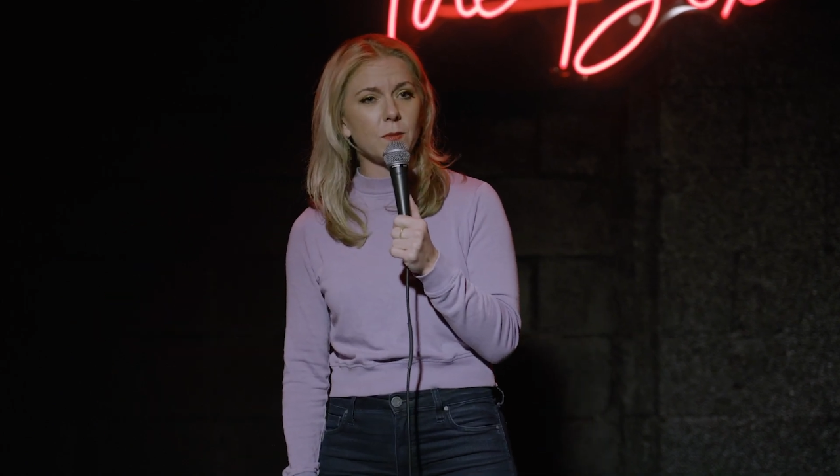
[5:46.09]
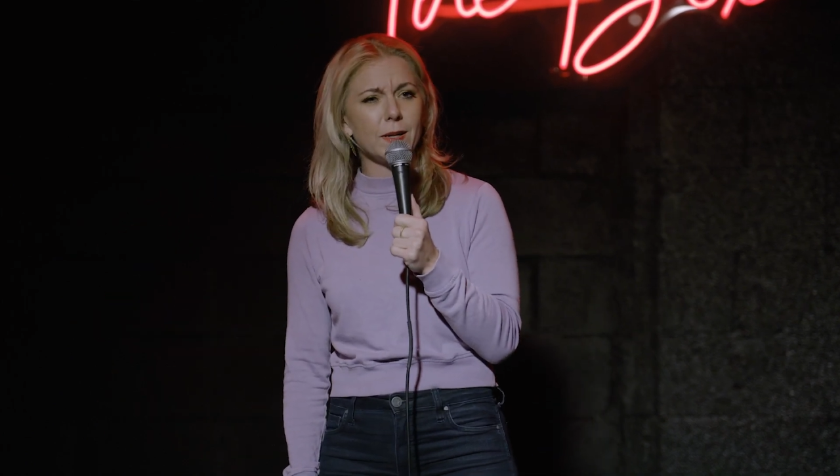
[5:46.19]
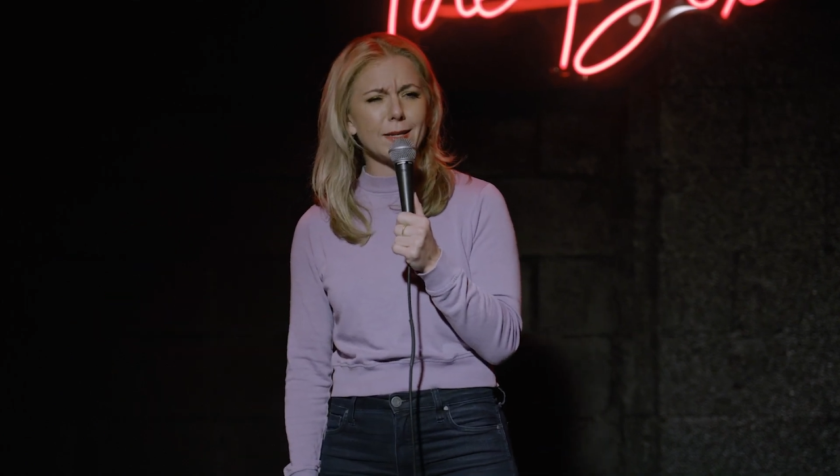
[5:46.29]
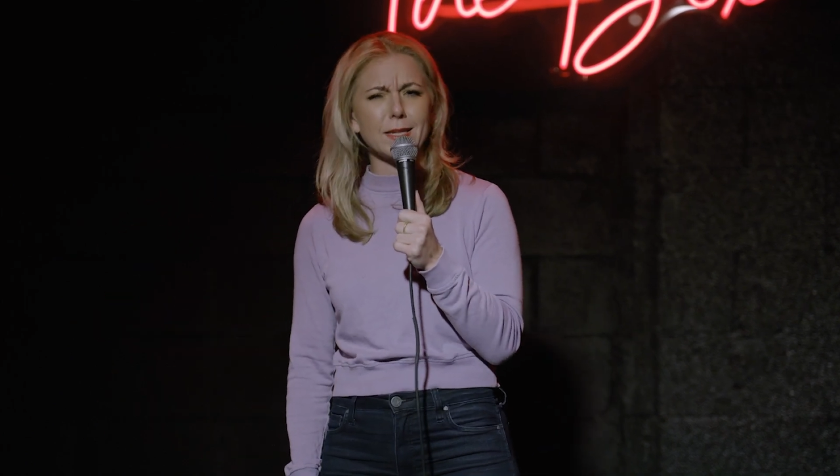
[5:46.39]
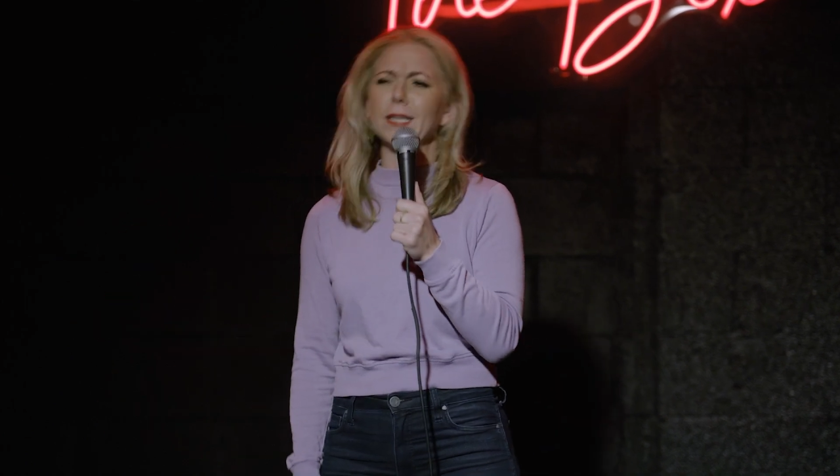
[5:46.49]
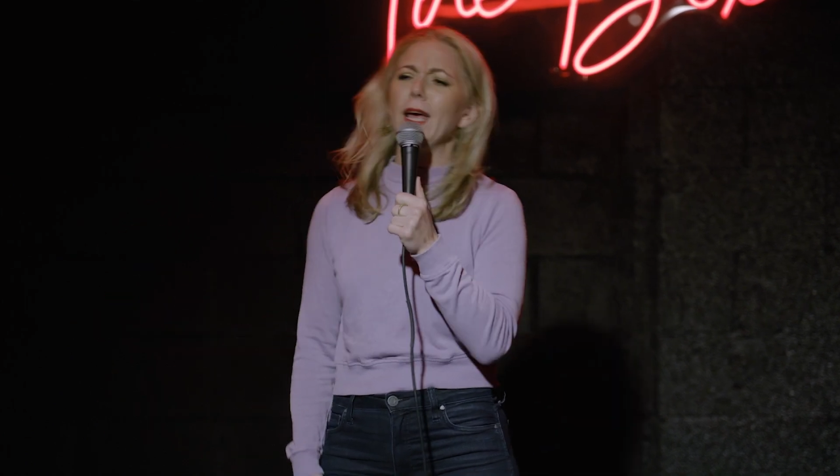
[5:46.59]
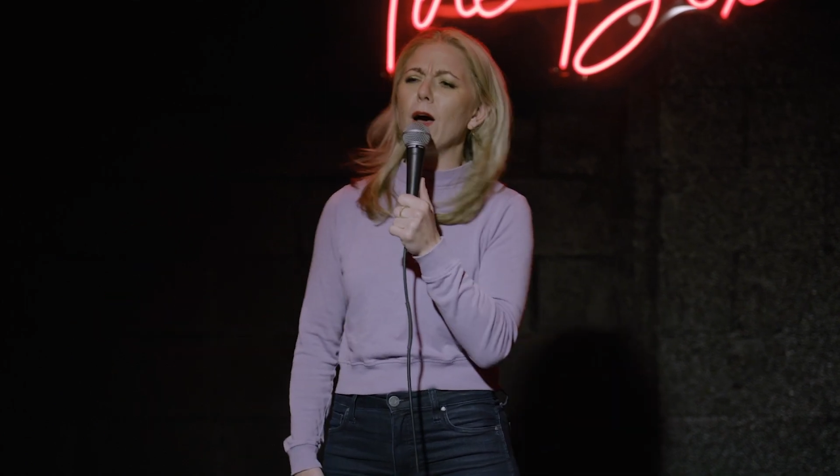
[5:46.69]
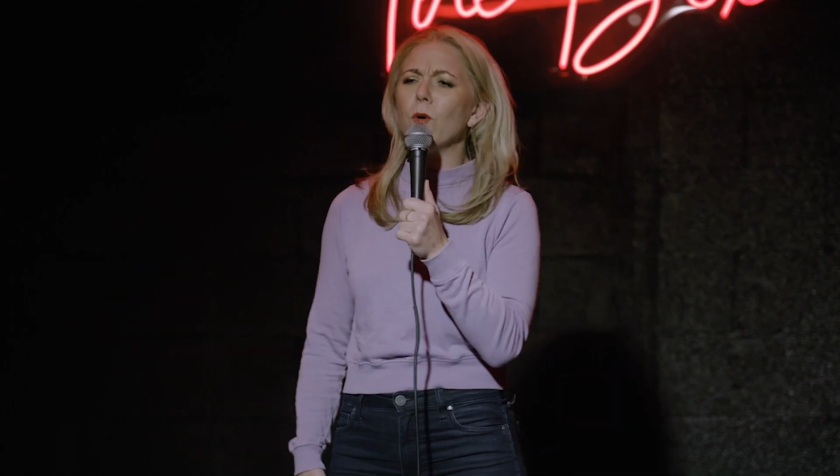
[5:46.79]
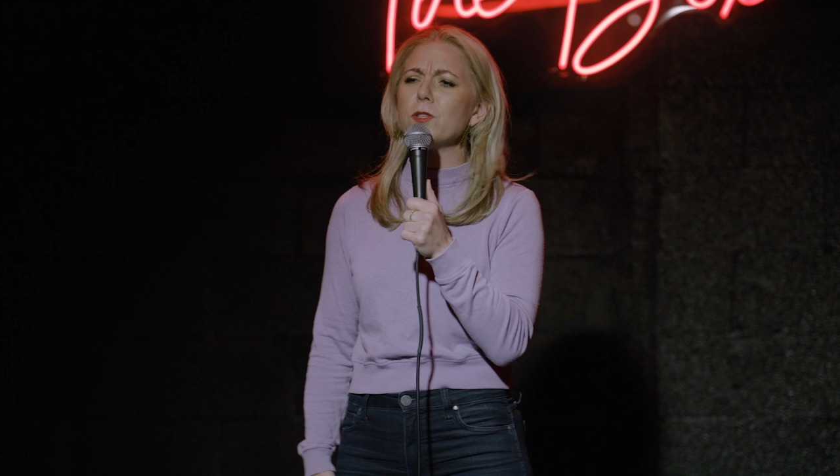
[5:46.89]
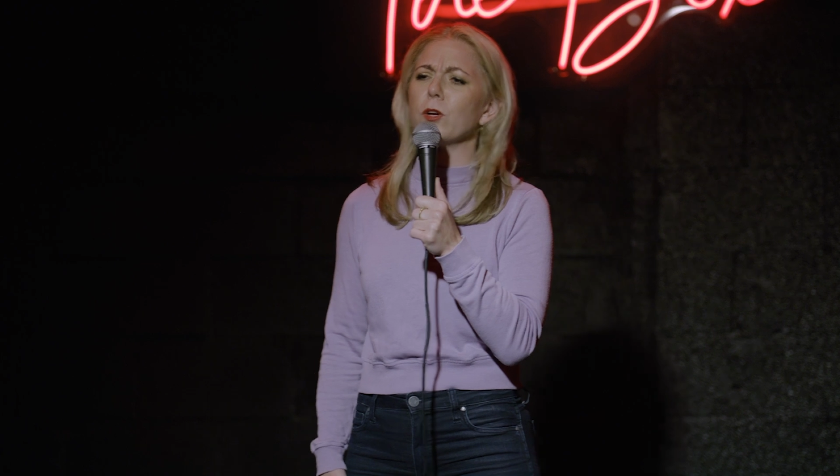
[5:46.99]
And my dad's like, yeah,
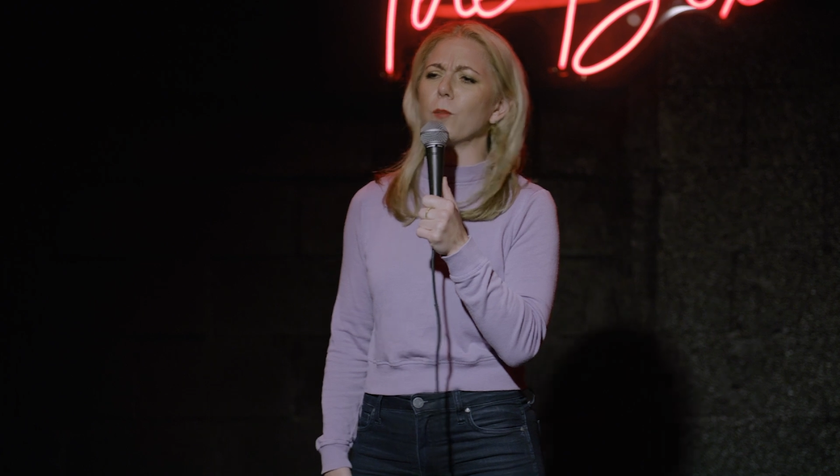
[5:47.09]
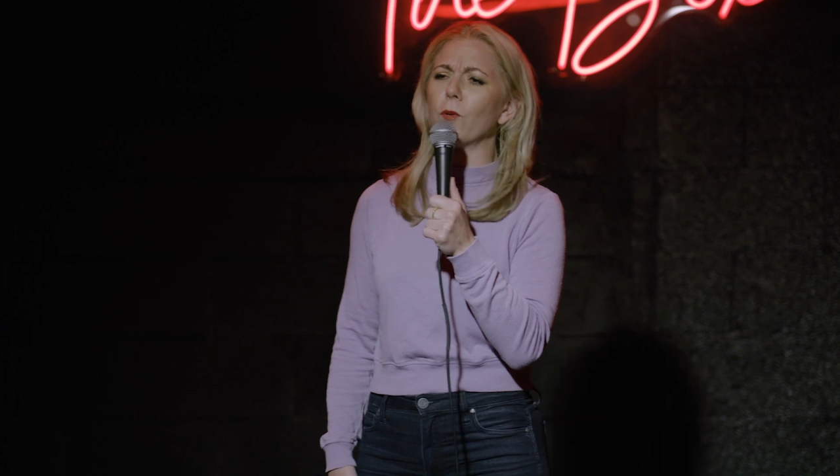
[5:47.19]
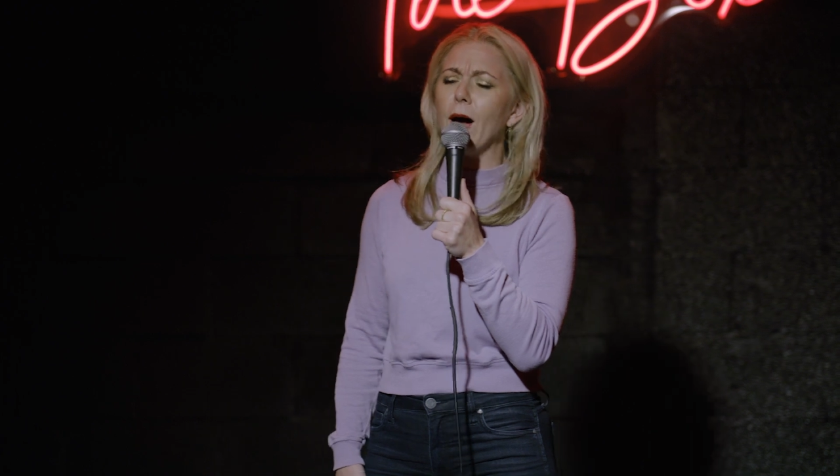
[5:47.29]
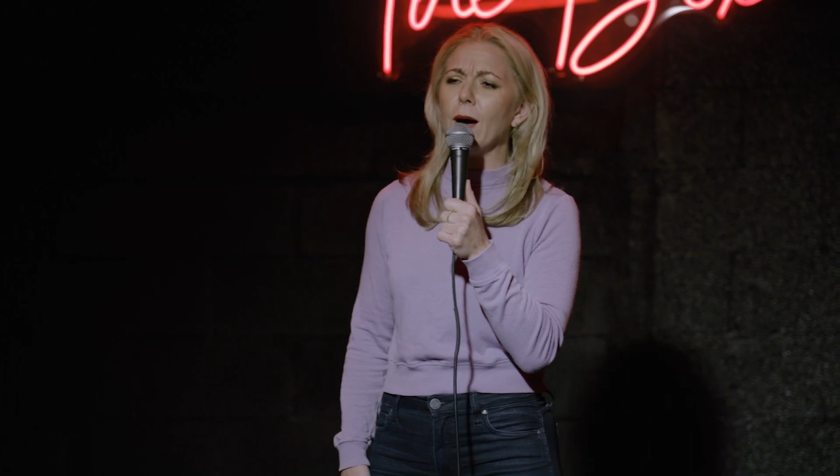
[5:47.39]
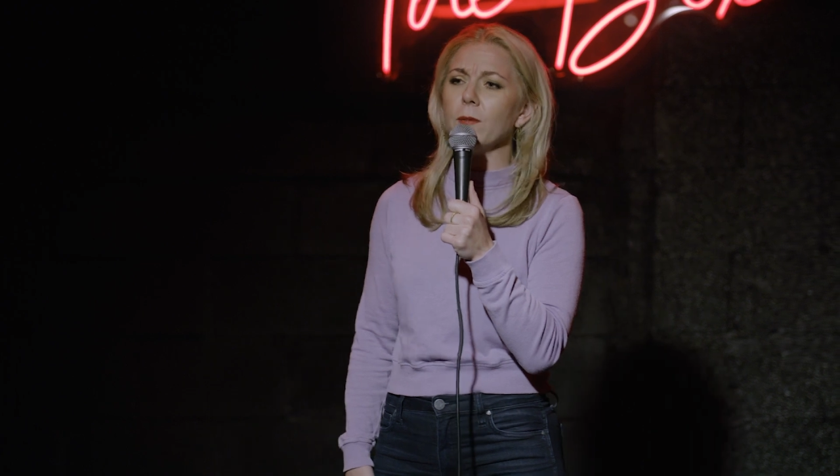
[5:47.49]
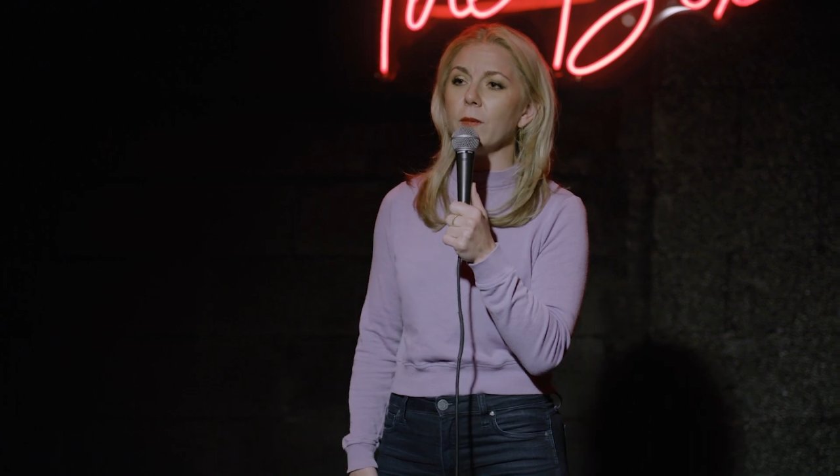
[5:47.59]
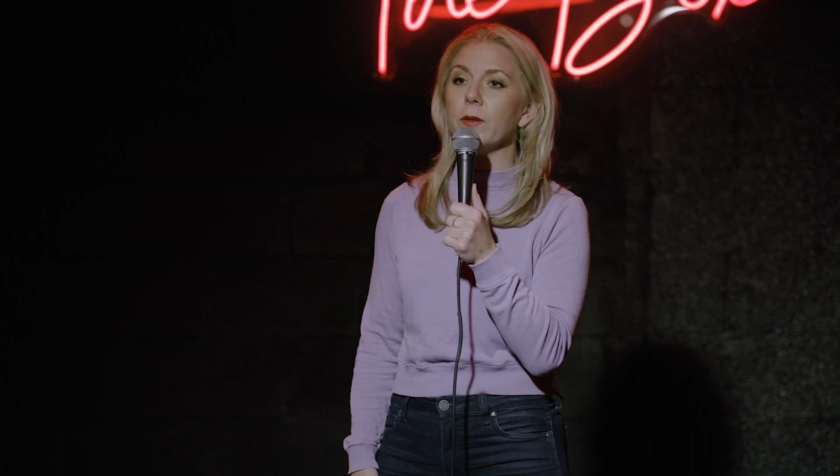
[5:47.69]
what's your problem?